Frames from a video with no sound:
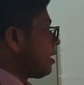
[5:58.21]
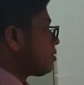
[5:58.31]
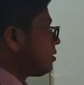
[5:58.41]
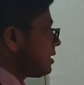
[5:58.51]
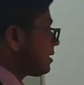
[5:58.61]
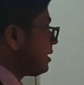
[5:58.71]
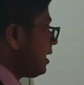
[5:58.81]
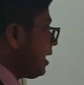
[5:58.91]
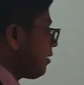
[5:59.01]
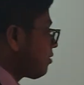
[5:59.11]
So this is the
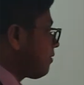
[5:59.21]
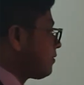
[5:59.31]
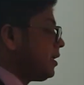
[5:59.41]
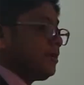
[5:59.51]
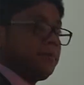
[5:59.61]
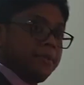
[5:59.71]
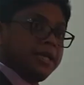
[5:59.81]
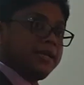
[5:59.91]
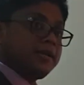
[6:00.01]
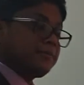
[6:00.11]
layout of the
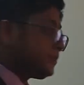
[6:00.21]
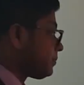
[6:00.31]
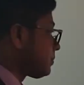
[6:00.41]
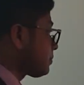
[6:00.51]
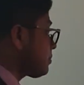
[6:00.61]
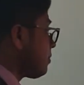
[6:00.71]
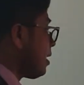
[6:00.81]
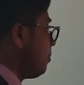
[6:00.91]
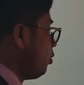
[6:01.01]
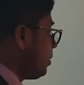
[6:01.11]
building.
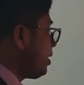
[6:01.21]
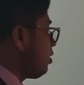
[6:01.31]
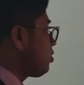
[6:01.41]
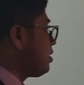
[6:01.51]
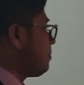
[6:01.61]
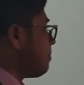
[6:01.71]
Moving on to the